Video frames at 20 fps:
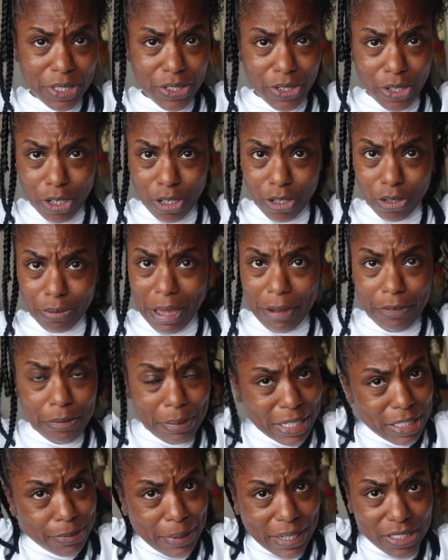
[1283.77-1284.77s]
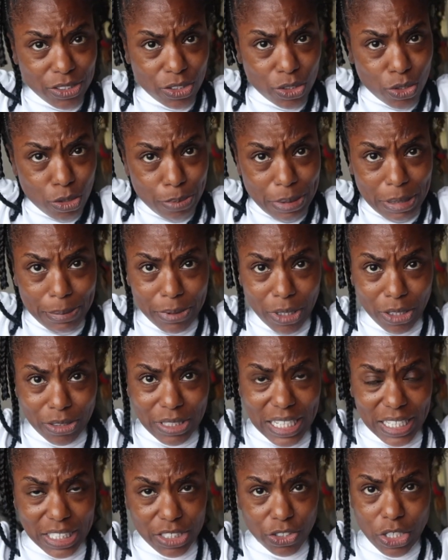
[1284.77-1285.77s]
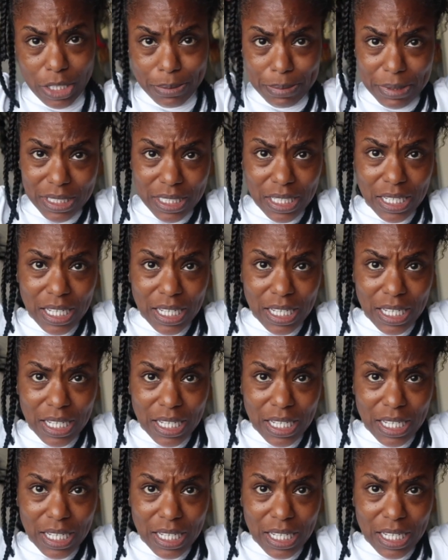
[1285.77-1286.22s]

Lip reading: you know, everybody's back in school, people aren't taking trips.